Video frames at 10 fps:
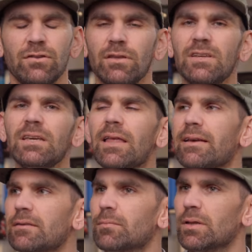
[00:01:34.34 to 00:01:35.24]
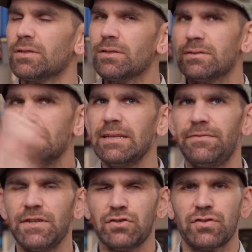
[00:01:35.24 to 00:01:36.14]
So let's get, like, some little teeny
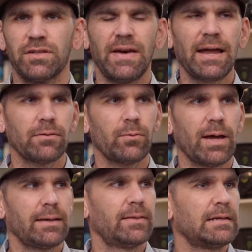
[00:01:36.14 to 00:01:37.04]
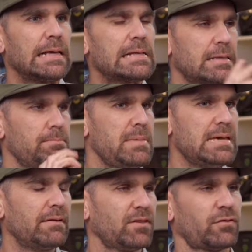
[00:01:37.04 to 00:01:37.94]
feature stuff out of the way and then get to the
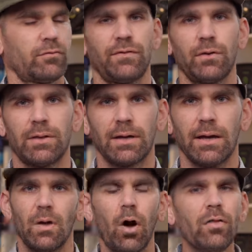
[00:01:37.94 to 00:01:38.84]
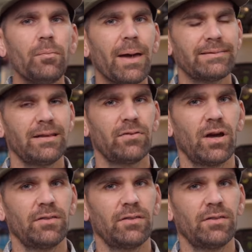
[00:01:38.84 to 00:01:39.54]
meat of this review thing. All the MacDev